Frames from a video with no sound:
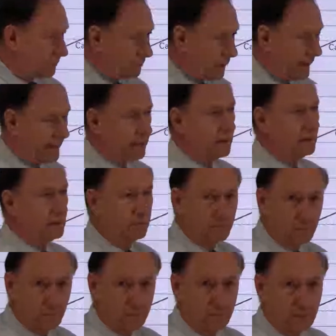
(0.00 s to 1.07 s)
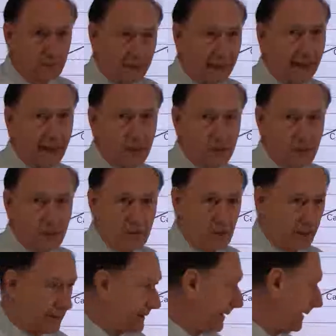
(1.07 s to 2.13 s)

mica, glass, things like